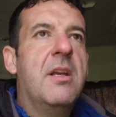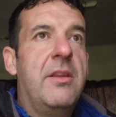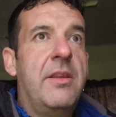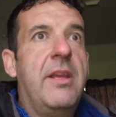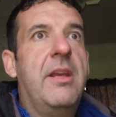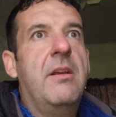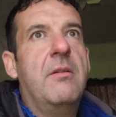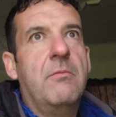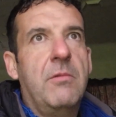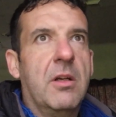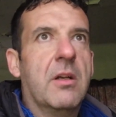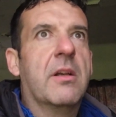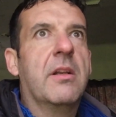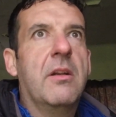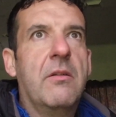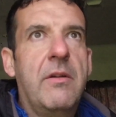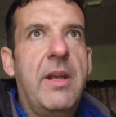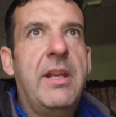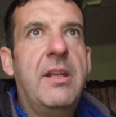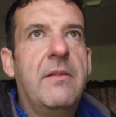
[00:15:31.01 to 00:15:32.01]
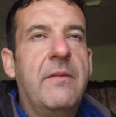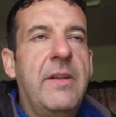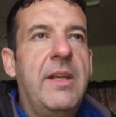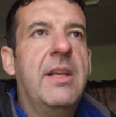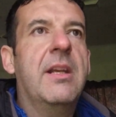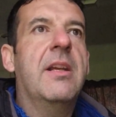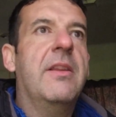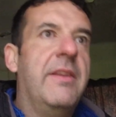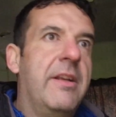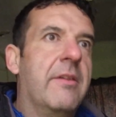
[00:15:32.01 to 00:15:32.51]
that we're going to
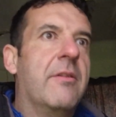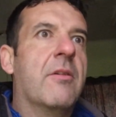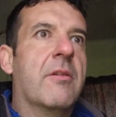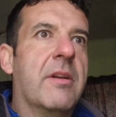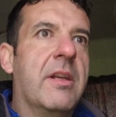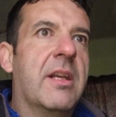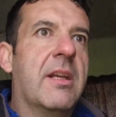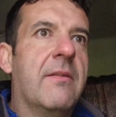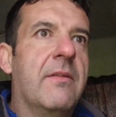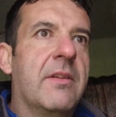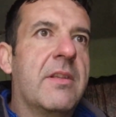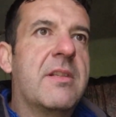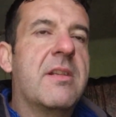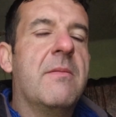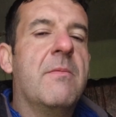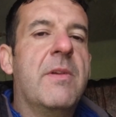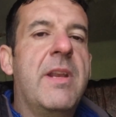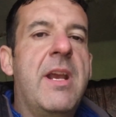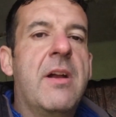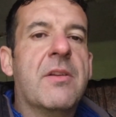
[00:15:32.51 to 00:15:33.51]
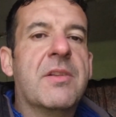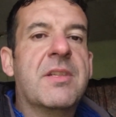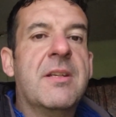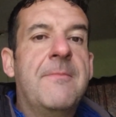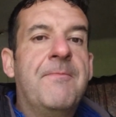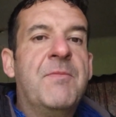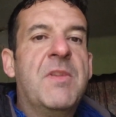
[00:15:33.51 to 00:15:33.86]
renovate and they're not going to give it to someone else.